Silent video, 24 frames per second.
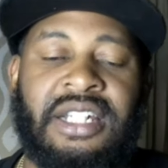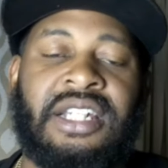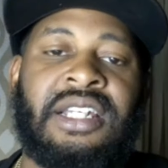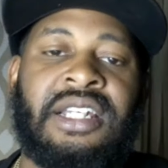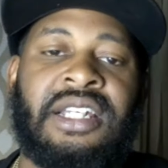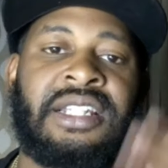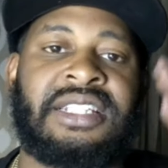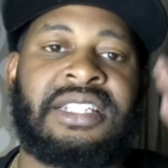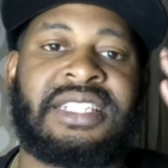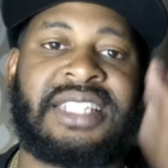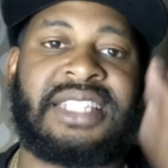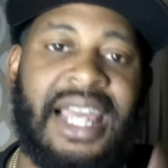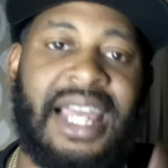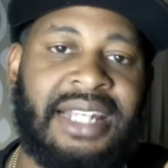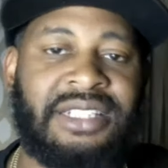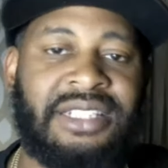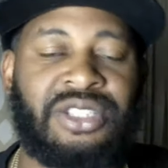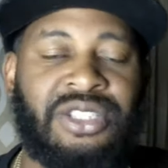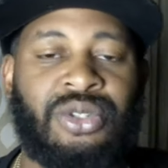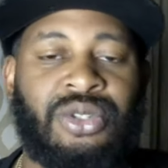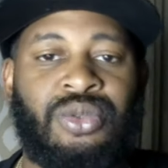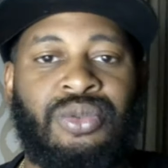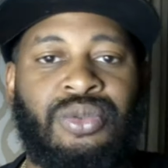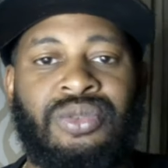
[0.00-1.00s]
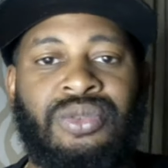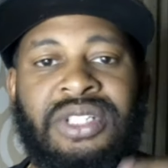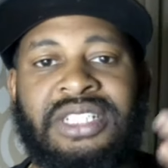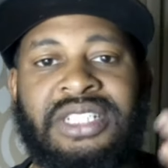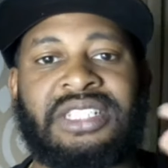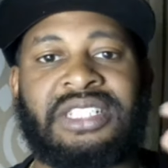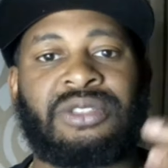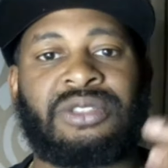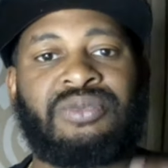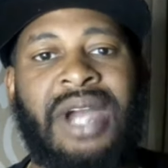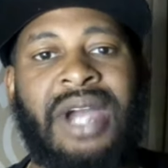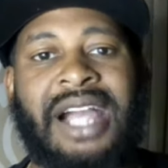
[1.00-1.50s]
Stay tuned. This
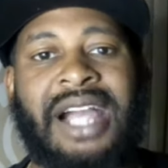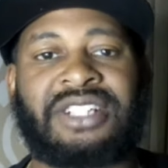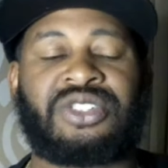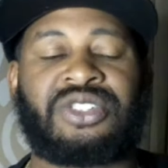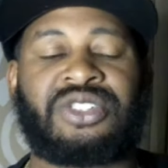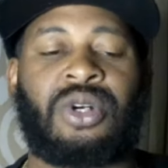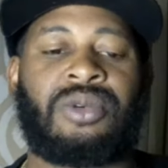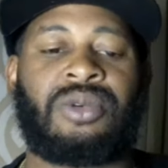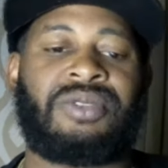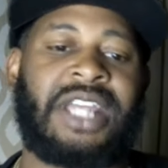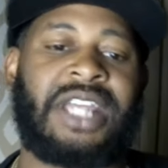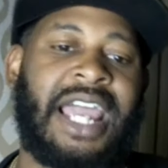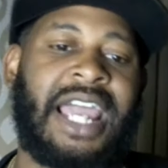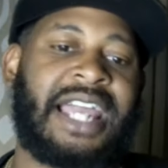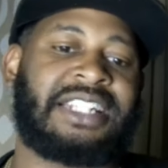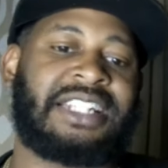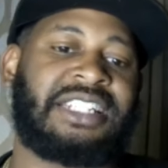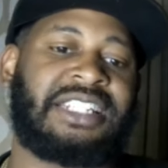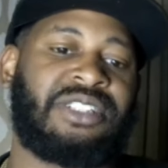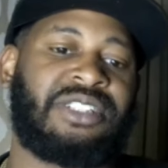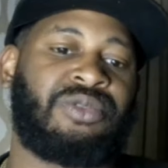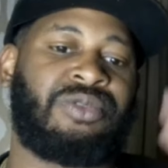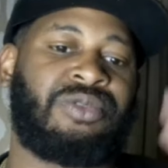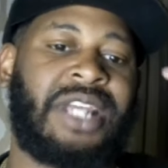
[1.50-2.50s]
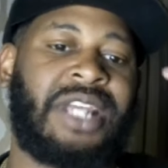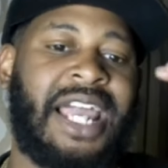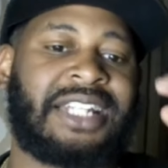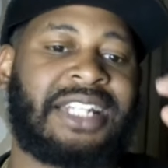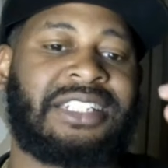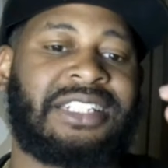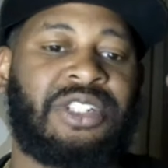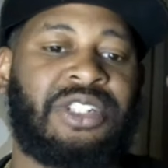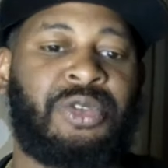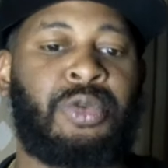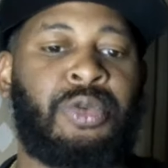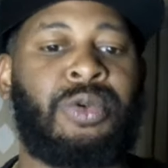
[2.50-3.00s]
is Rockstar Reactions reacting
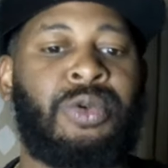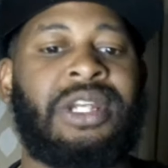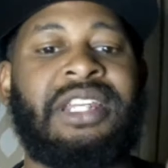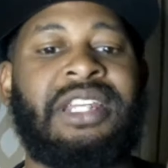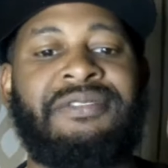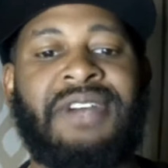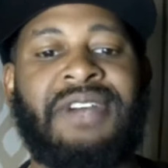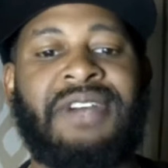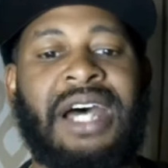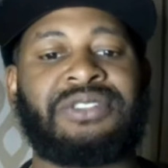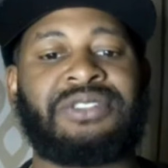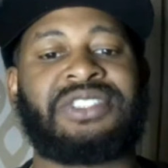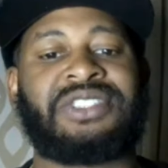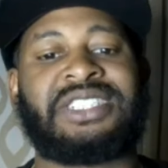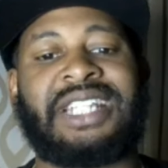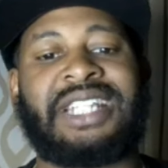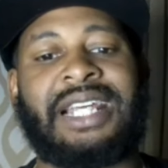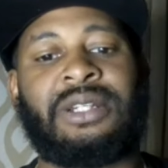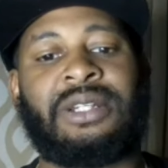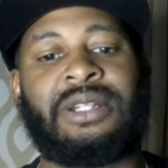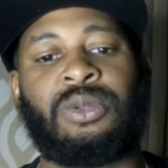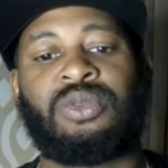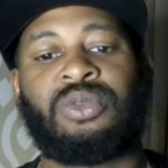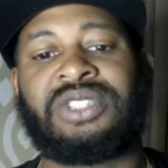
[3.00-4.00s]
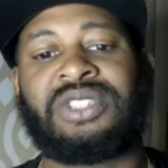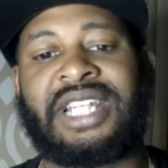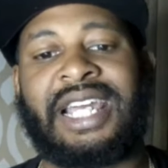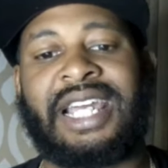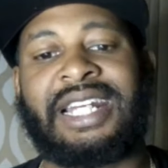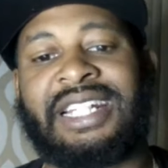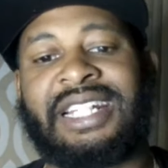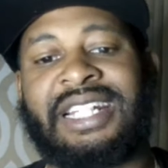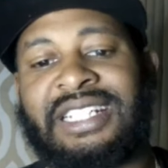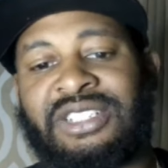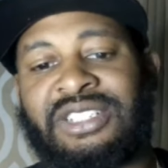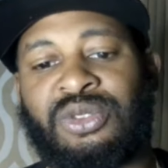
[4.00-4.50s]
to Quilly vouchers that Luce
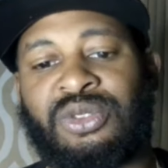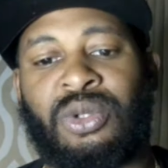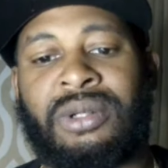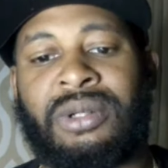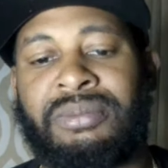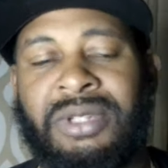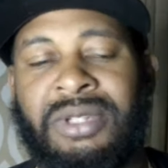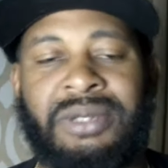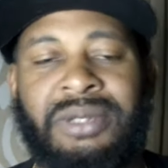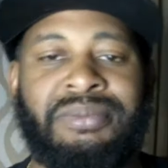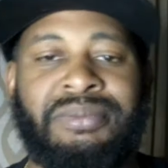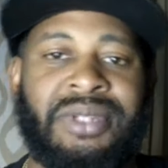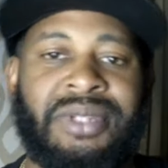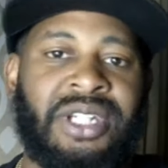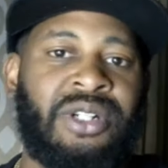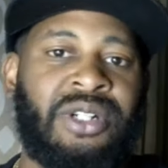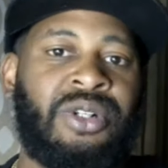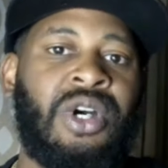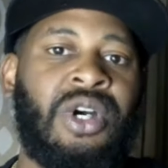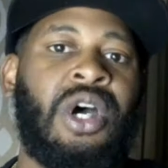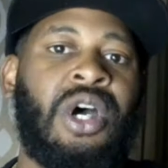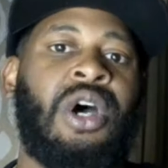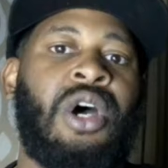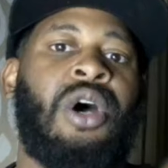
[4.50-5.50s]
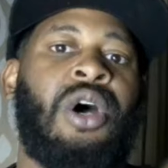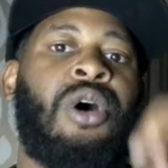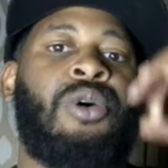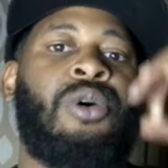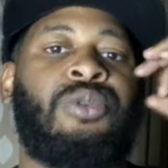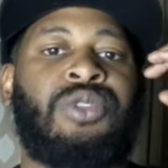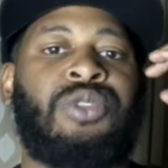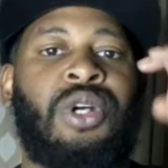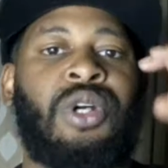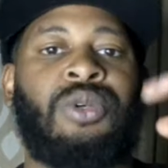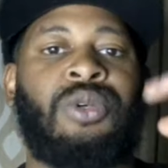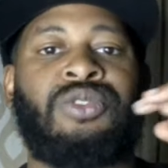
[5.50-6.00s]
Cannon extorted Meek Mill on
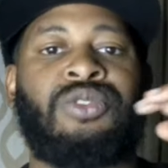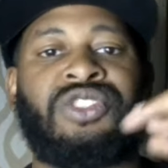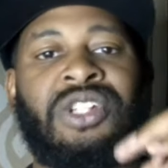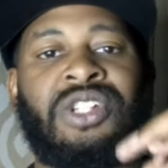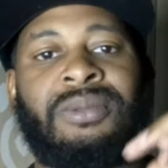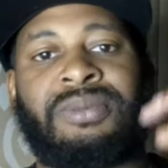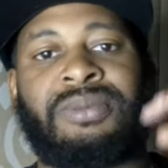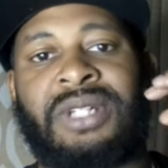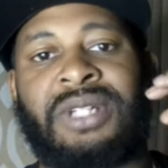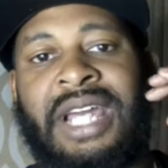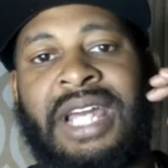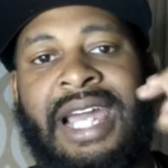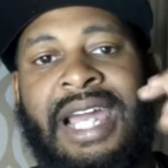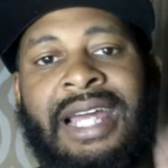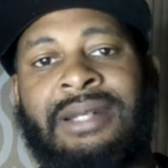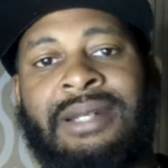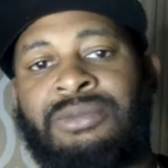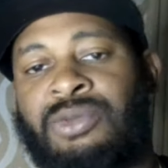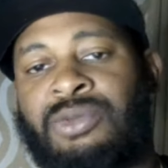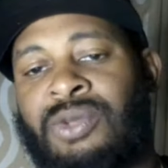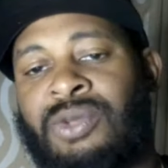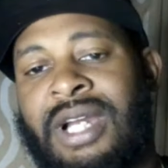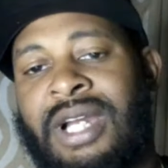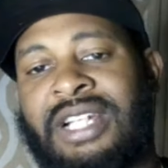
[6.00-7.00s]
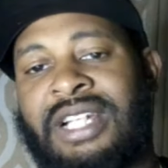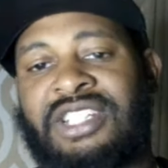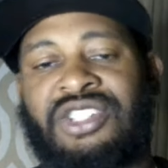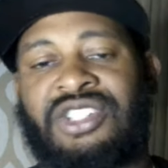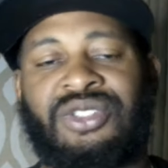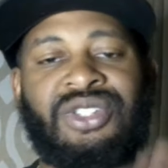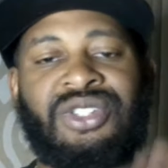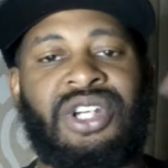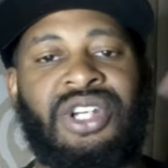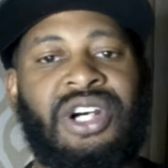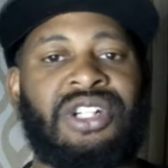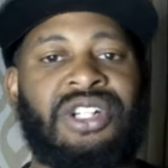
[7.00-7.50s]
No Jumper, the Adam and Wax Show.
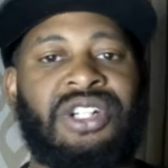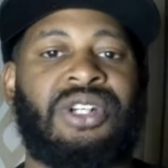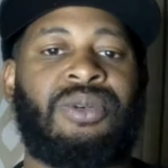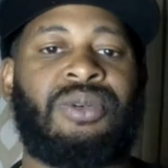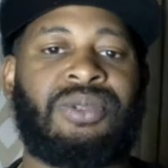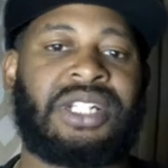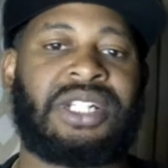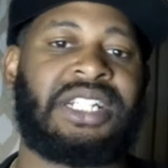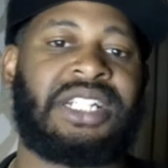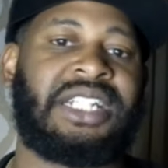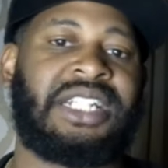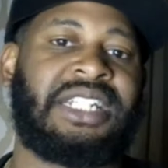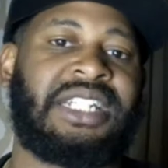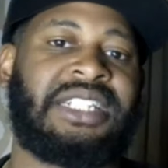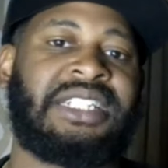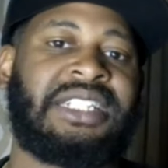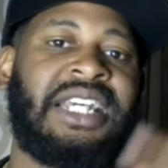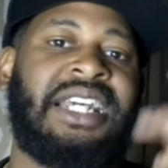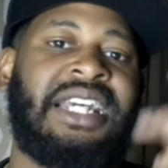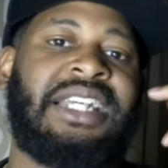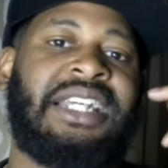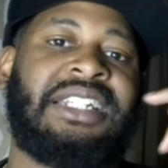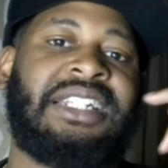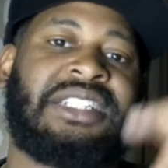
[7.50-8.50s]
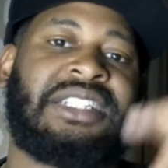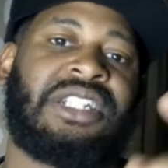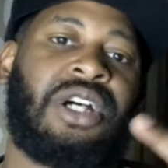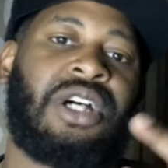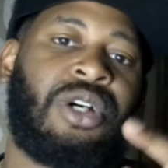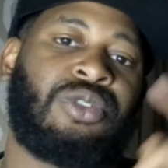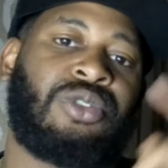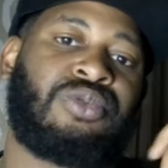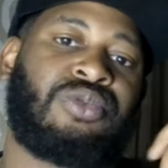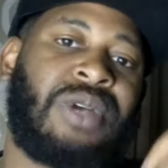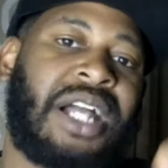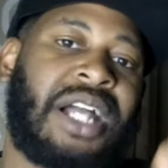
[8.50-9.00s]
Y'all know what it is. It's your
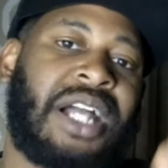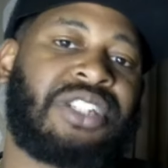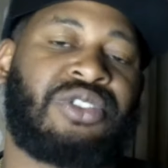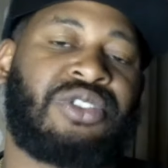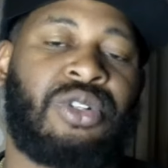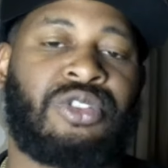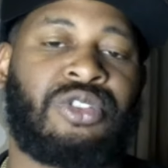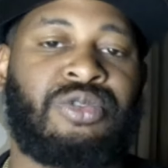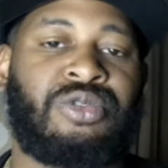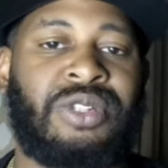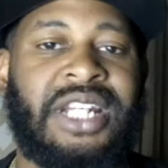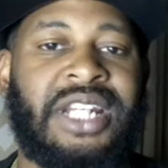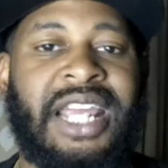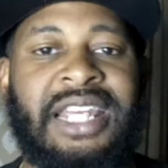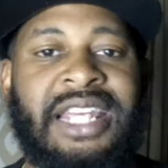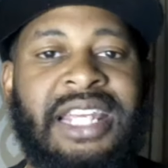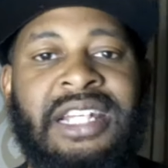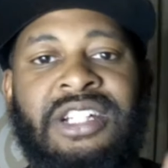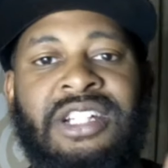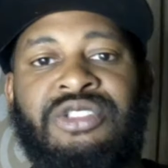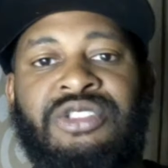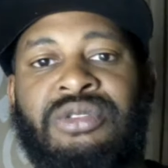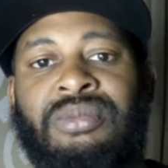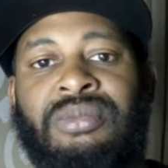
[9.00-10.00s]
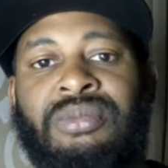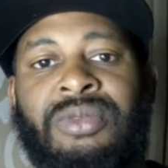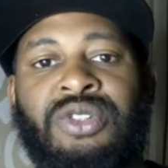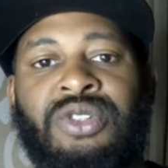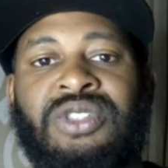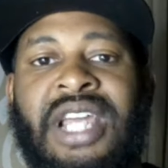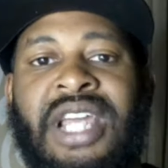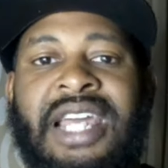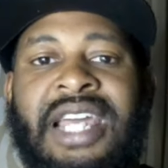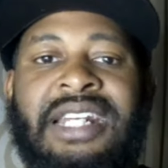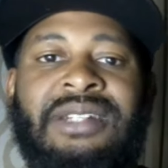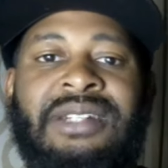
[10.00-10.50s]
host, Rockstar twenty-eight hundred, most
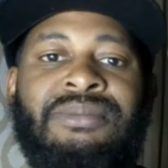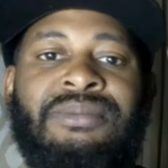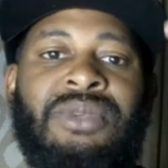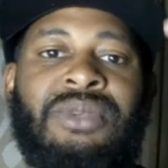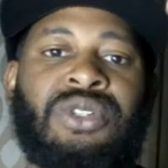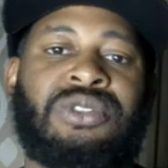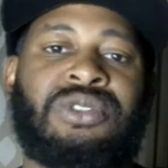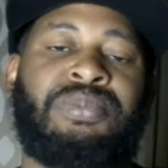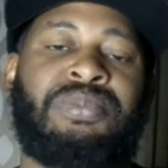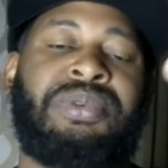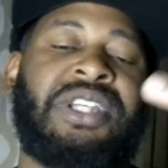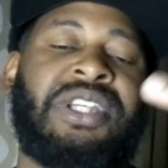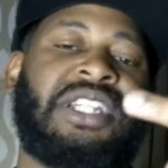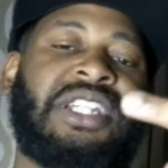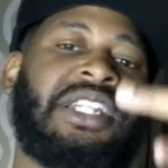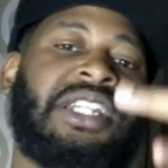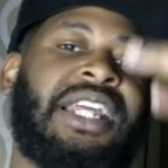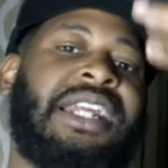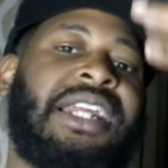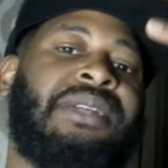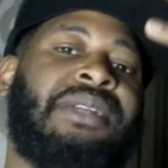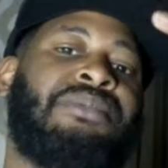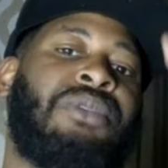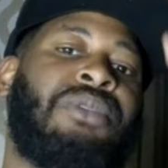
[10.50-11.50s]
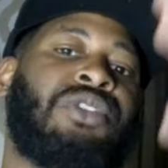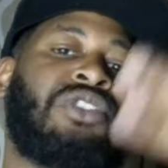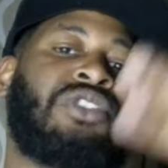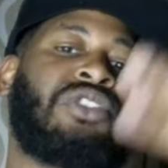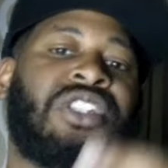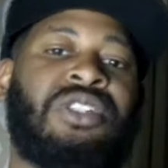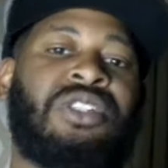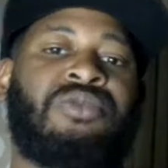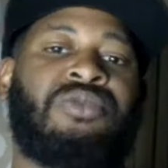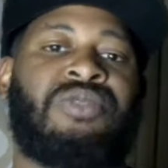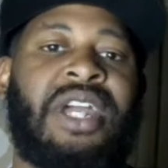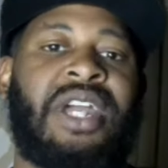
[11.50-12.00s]
hated, most opinionated, most
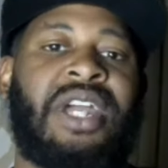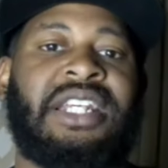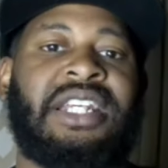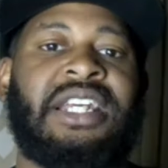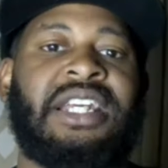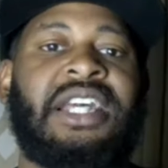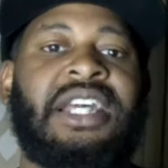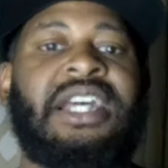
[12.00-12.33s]
underrated.